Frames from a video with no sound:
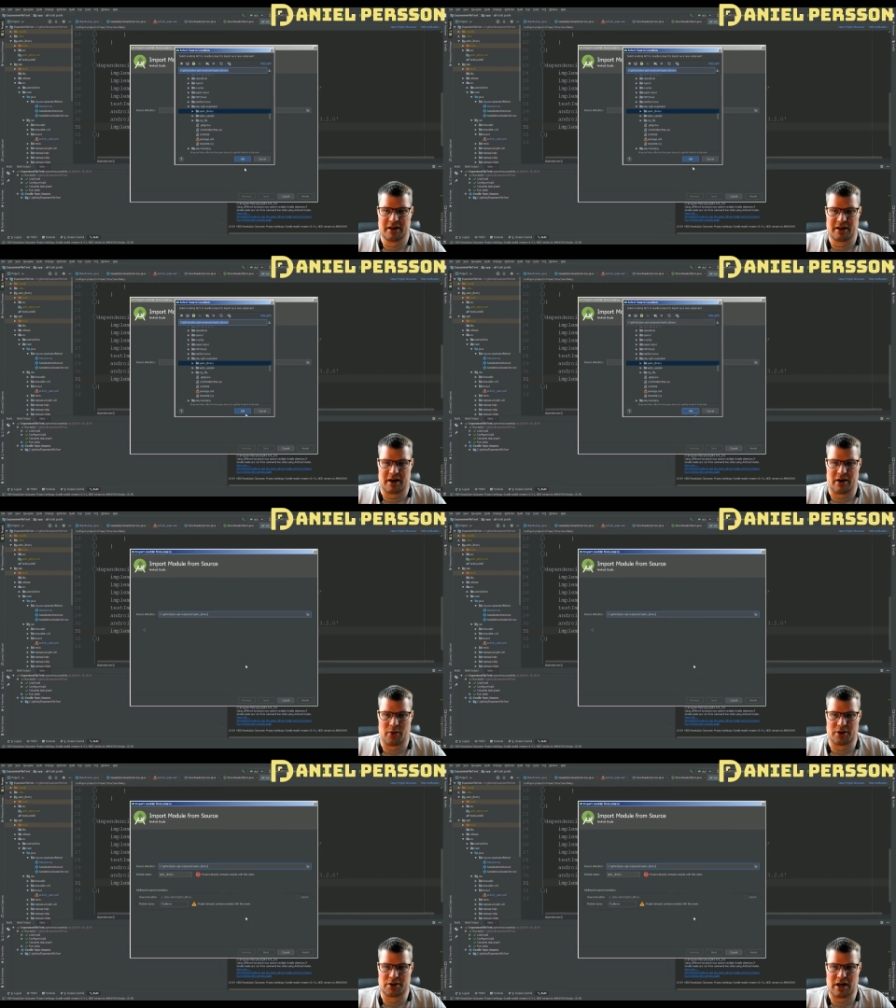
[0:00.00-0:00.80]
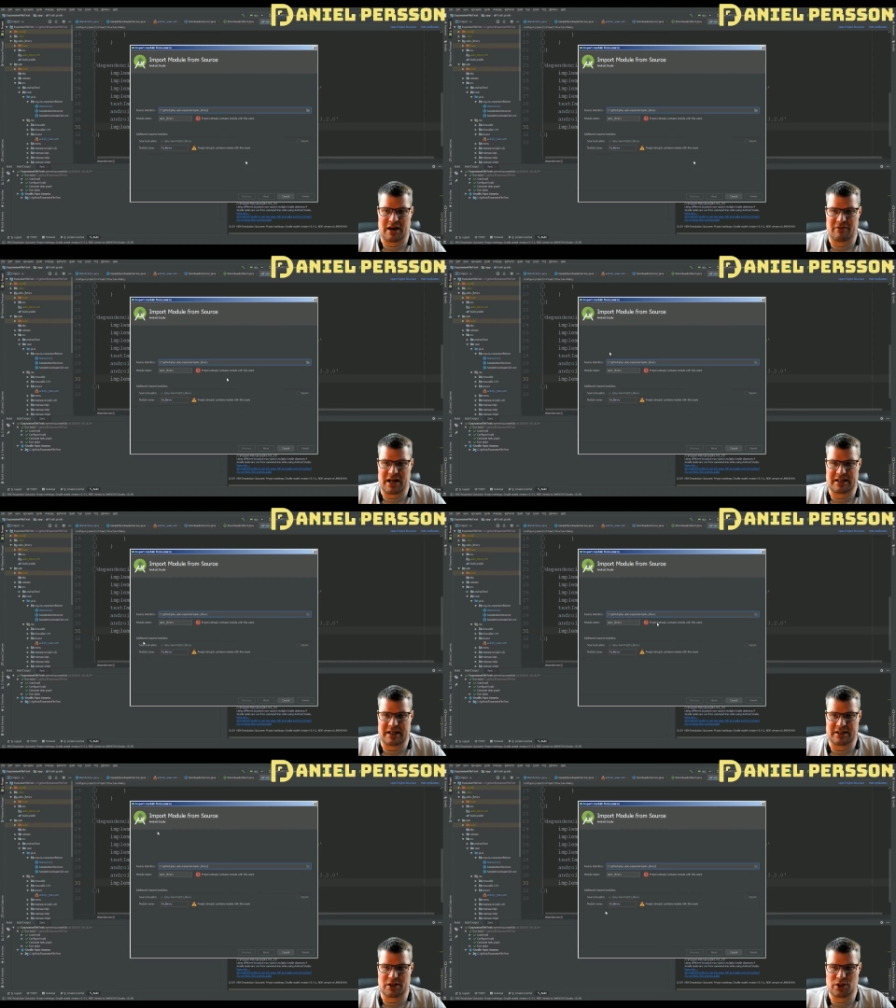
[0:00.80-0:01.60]
I want to have that
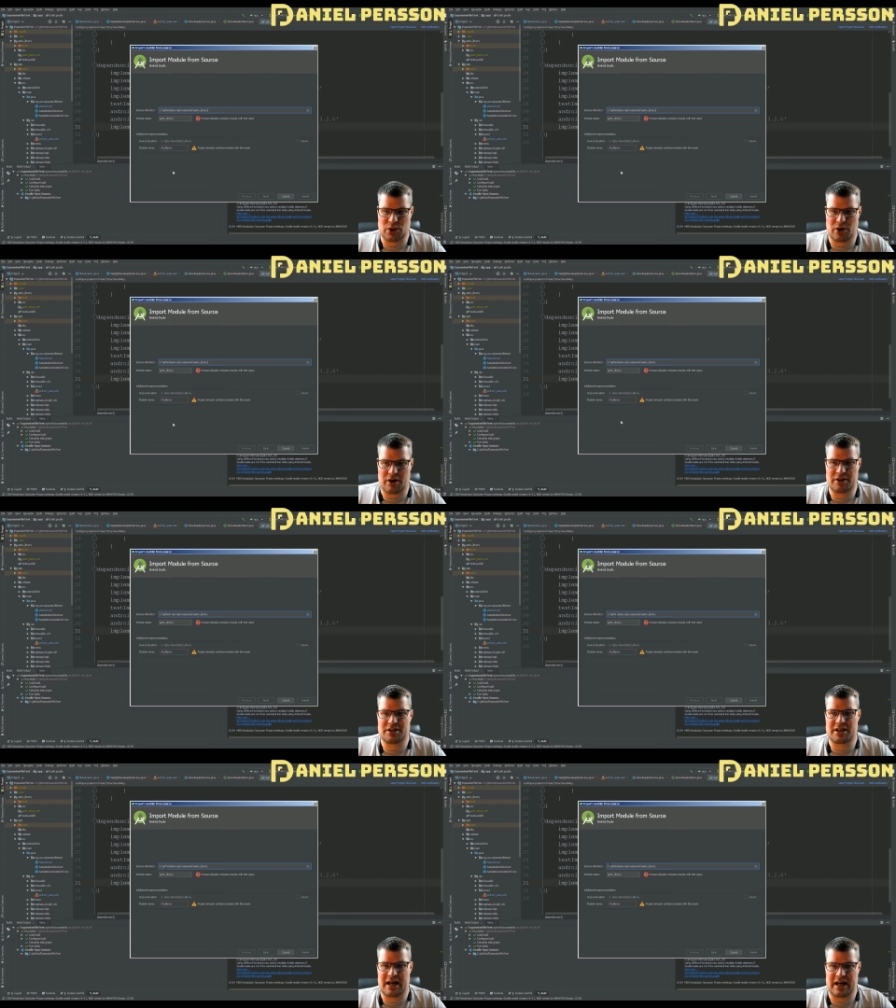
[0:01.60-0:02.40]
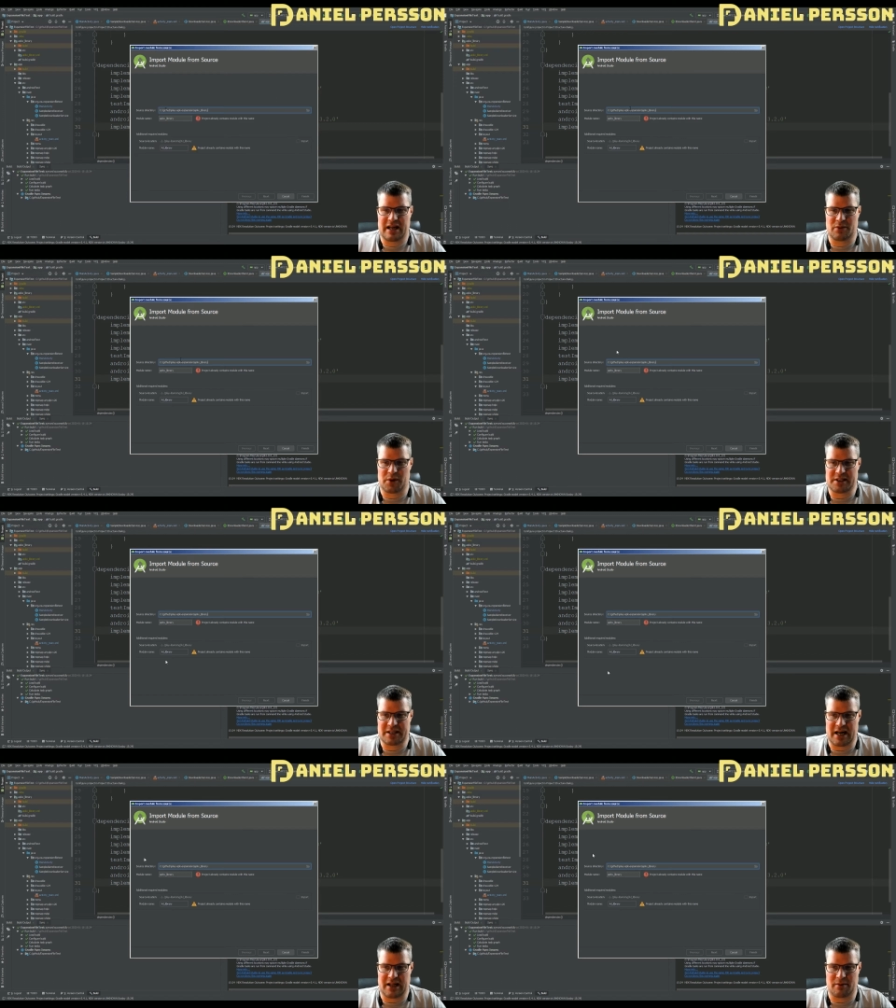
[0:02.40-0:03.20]
as a source and it will
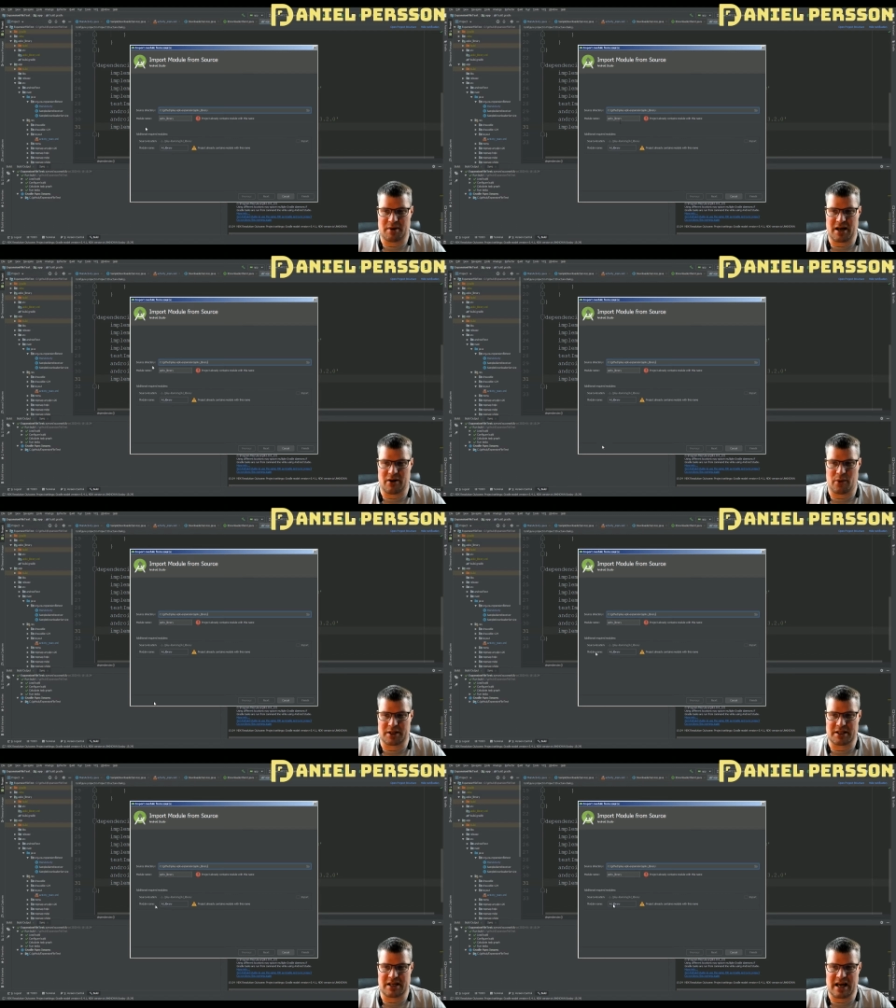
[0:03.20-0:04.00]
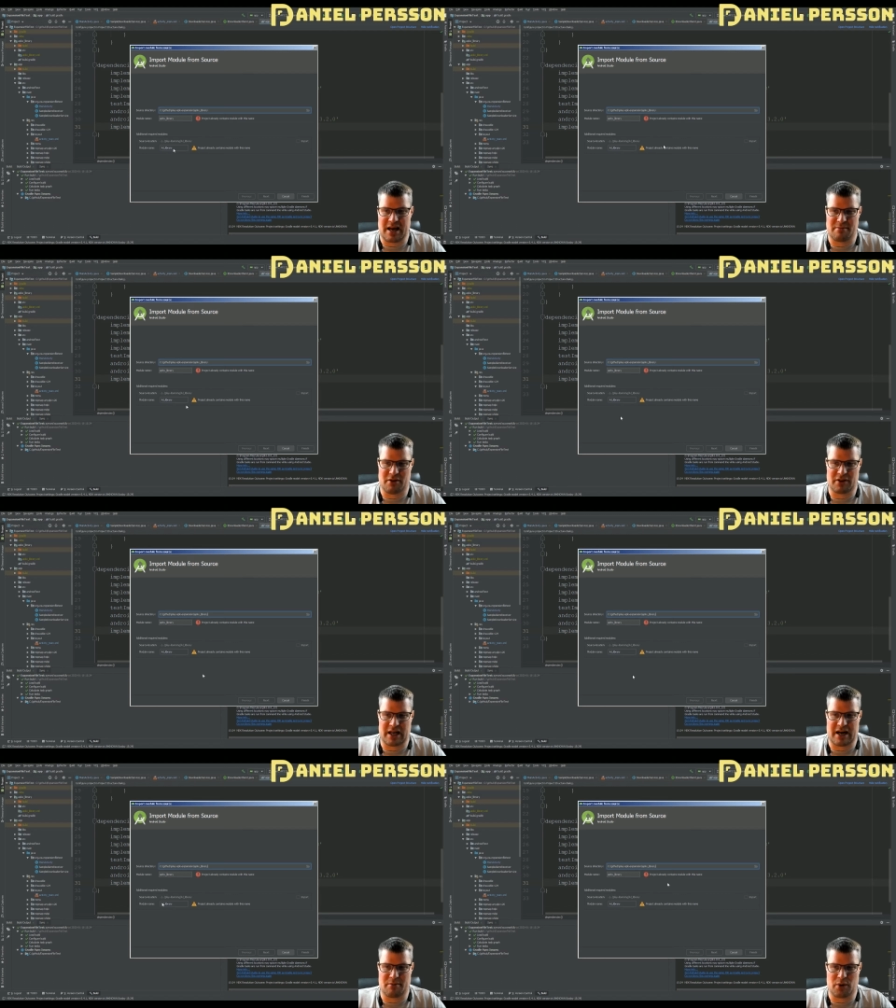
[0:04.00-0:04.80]
tell me what the name of the
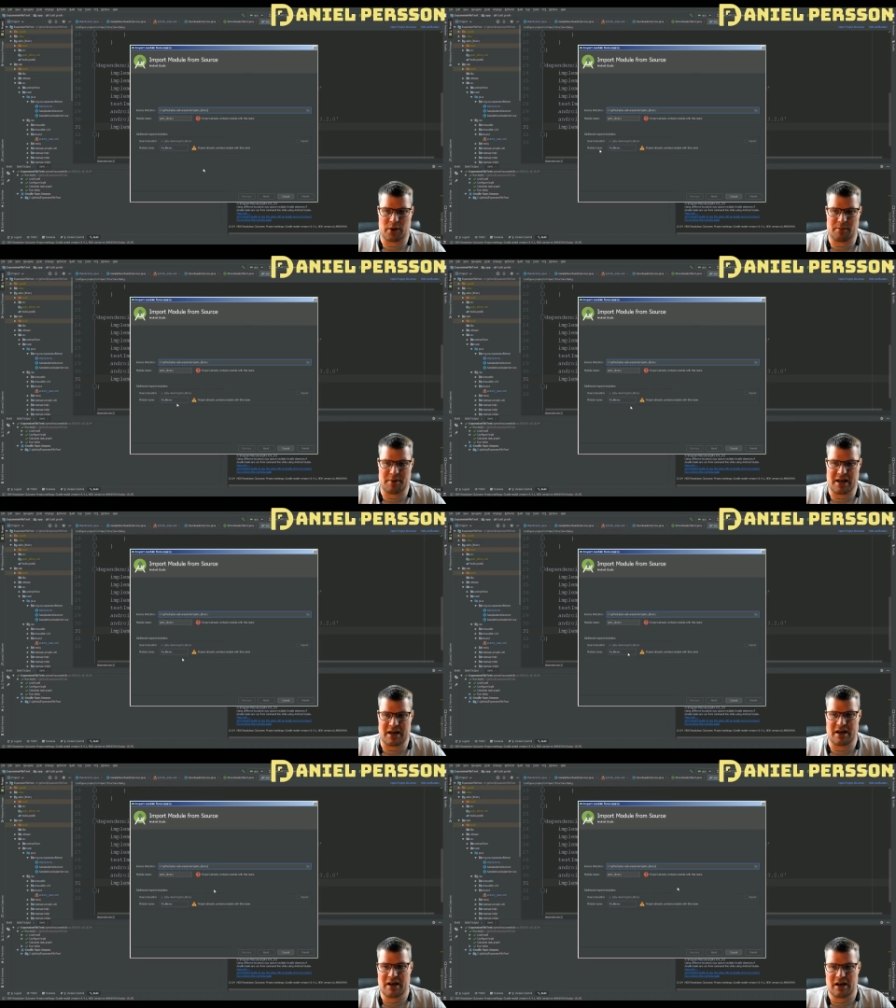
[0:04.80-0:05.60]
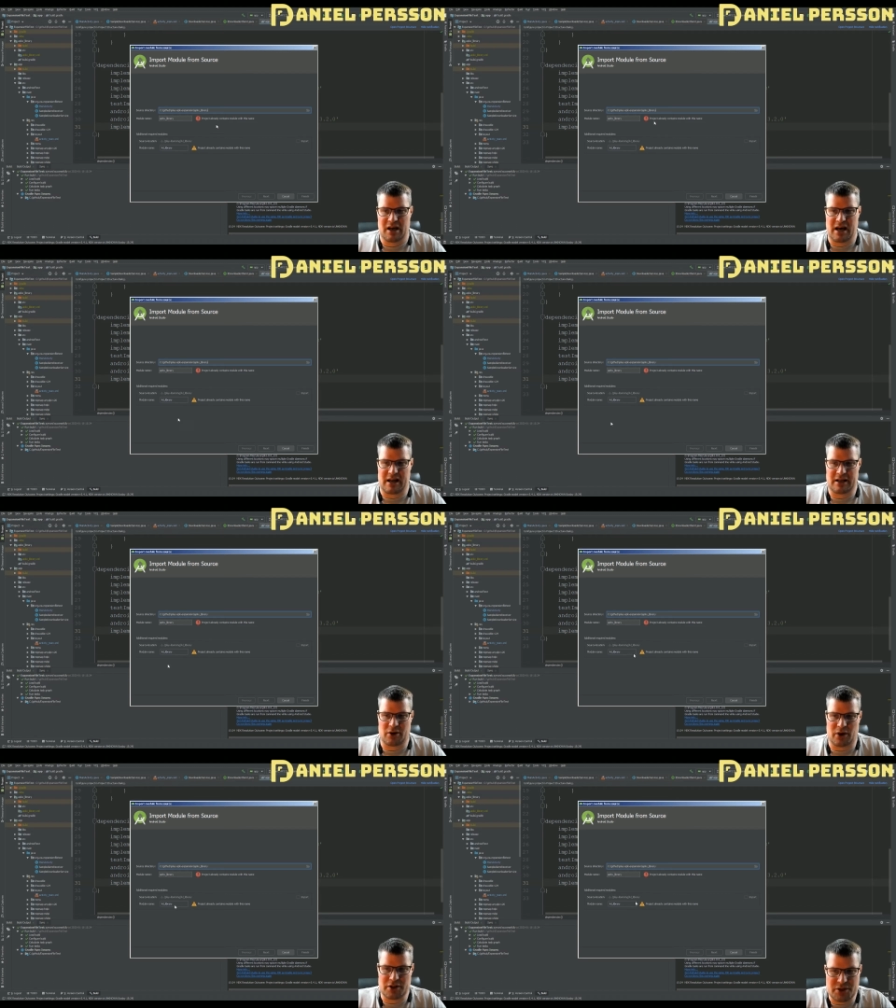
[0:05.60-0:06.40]
library will be and it
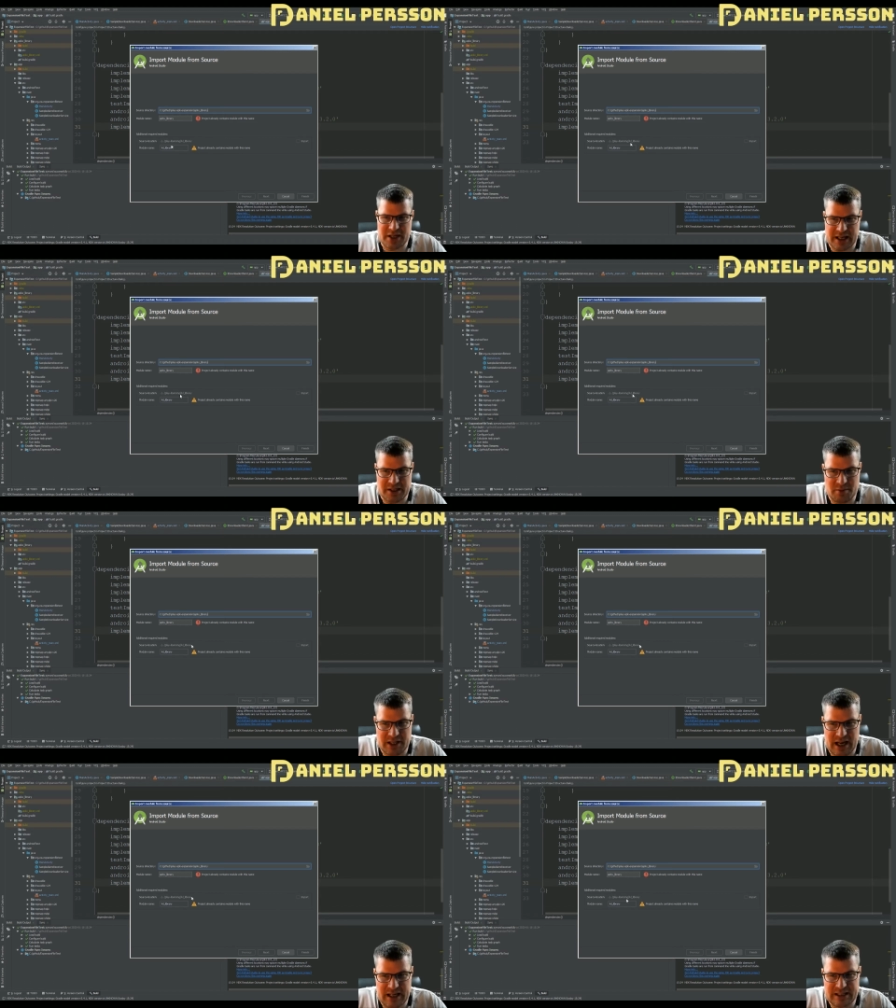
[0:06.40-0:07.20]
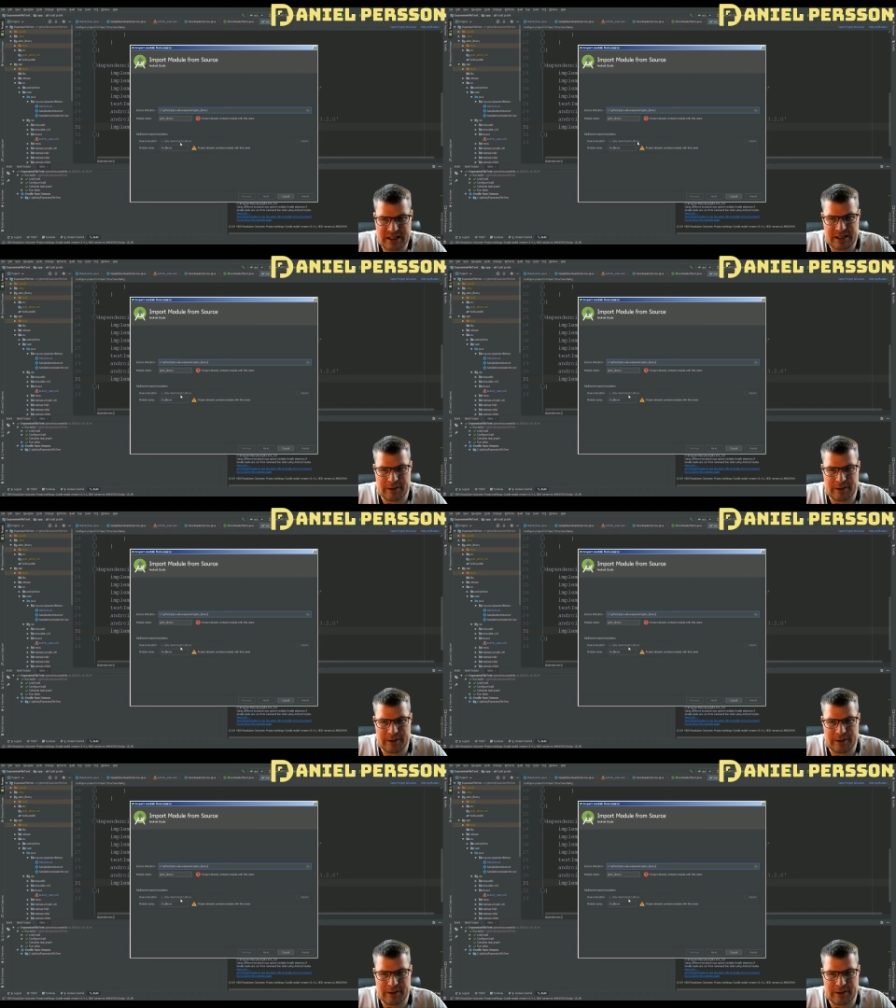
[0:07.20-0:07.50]
also tells me that